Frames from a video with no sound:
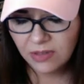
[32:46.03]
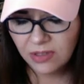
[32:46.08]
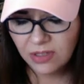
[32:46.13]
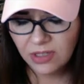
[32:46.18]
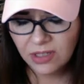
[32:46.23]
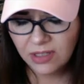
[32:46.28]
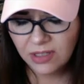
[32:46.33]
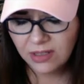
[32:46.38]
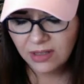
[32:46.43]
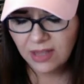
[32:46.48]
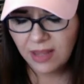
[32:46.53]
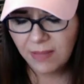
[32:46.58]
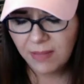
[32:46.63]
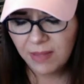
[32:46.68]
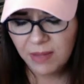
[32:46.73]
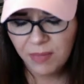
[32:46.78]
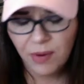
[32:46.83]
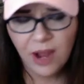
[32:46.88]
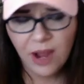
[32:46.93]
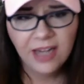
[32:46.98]
"Just let
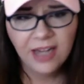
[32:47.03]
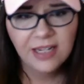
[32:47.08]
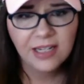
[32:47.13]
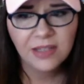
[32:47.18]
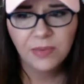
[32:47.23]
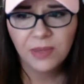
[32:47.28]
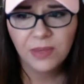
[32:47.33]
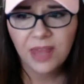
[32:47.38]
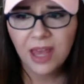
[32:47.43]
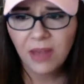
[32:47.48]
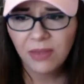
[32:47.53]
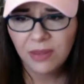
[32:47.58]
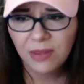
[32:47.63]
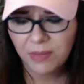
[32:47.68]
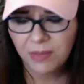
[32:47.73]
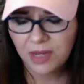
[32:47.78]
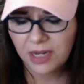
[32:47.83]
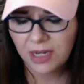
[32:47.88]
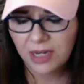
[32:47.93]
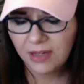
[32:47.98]
me practice without the
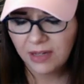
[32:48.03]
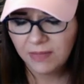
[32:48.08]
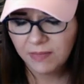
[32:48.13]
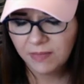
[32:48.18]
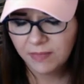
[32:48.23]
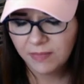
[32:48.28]
bunny."